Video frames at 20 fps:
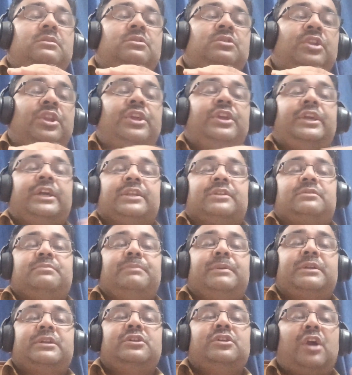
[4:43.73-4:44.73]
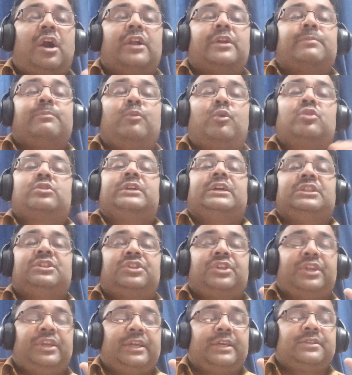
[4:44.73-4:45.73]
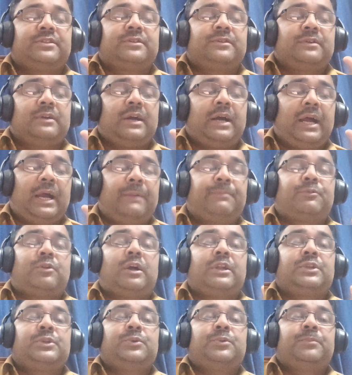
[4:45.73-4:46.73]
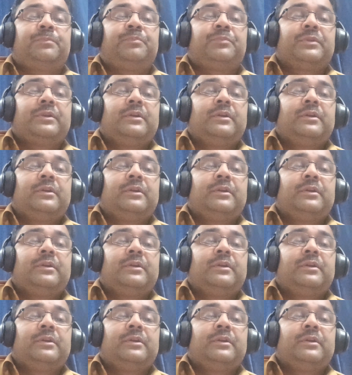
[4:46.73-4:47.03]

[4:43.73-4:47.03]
3 years, but not more than 3 years. I have taught you.